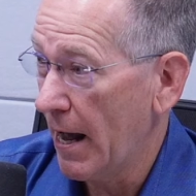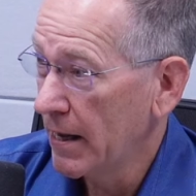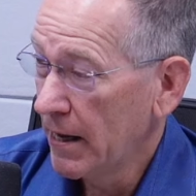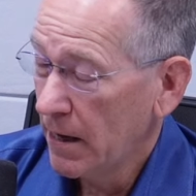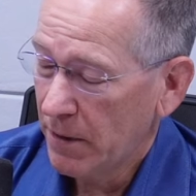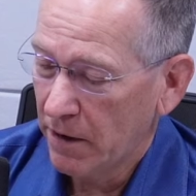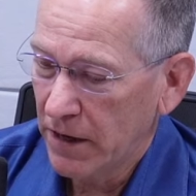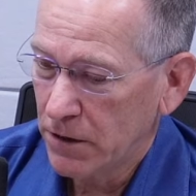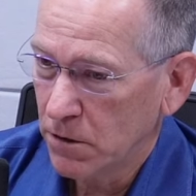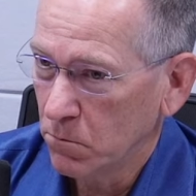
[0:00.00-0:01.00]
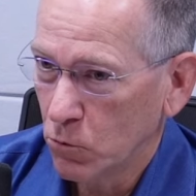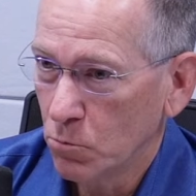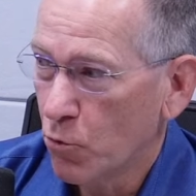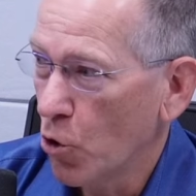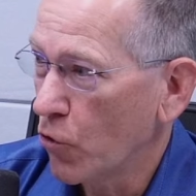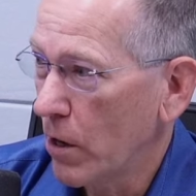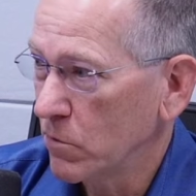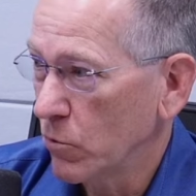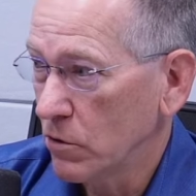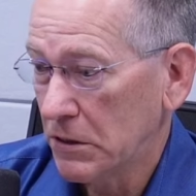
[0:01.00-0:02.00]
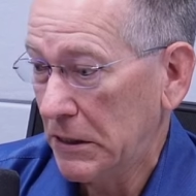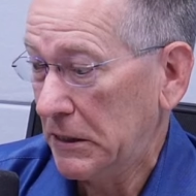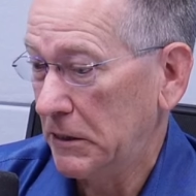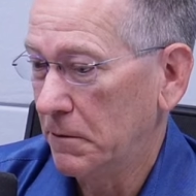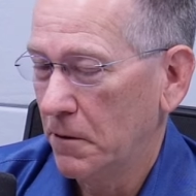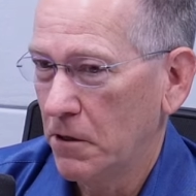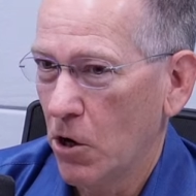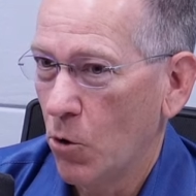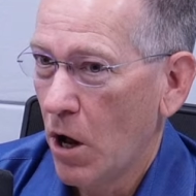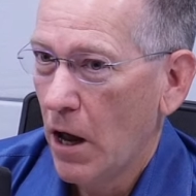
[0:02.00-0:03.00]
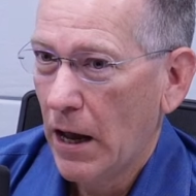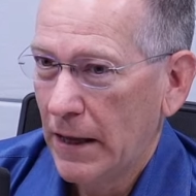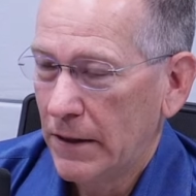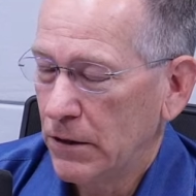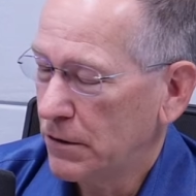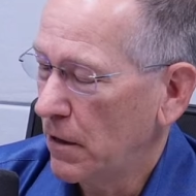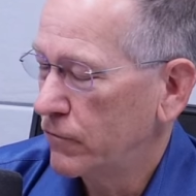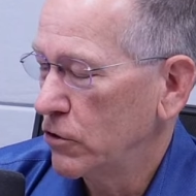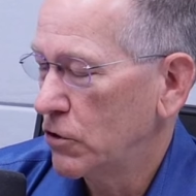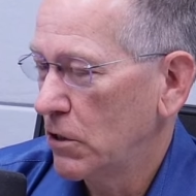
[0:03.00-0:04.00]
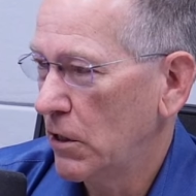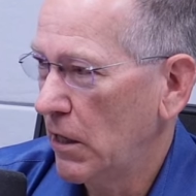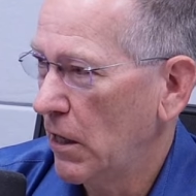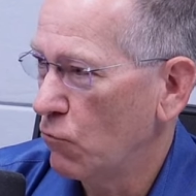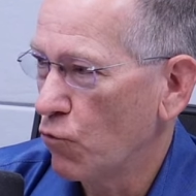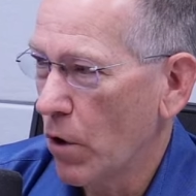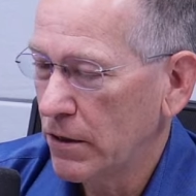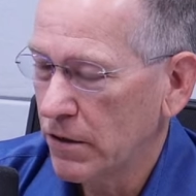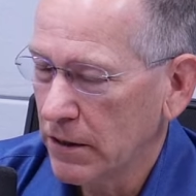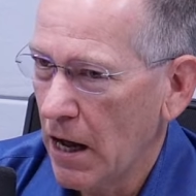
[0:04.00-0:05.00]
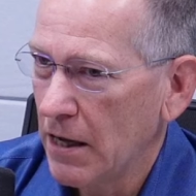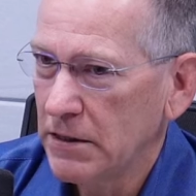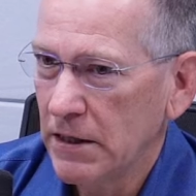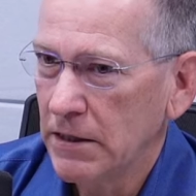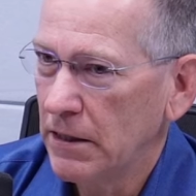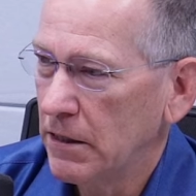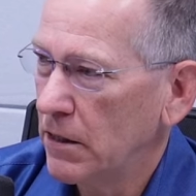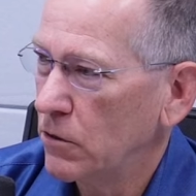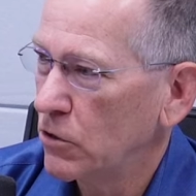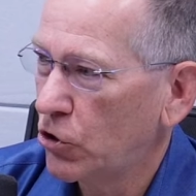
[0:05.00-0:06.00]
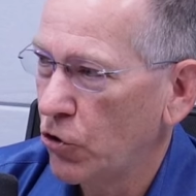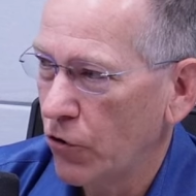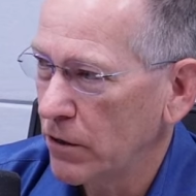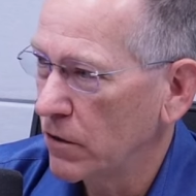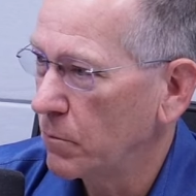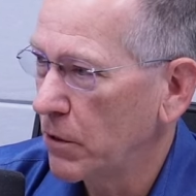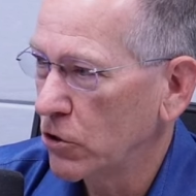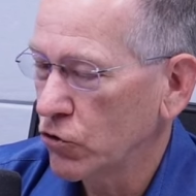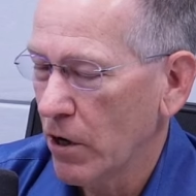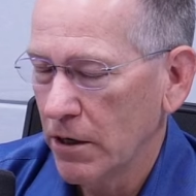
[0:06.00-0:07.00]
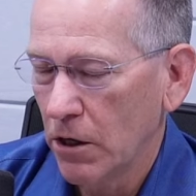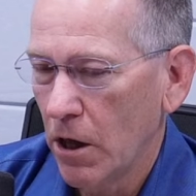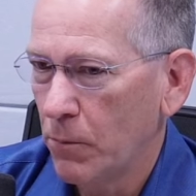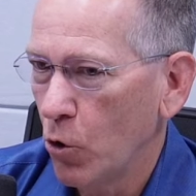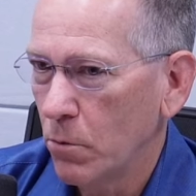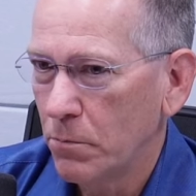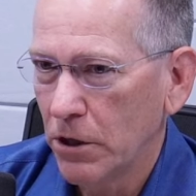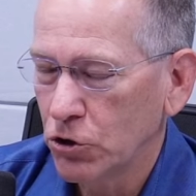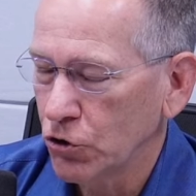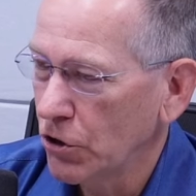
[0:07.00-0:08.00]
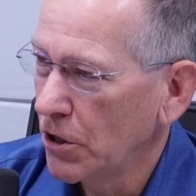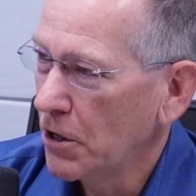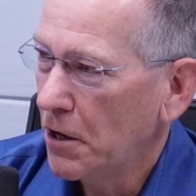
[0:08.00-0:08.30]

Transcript: I mean, I've got some good programs where it's like, you know, this stuff just it, it writes the content, it it curates the picture. I can upload a picture.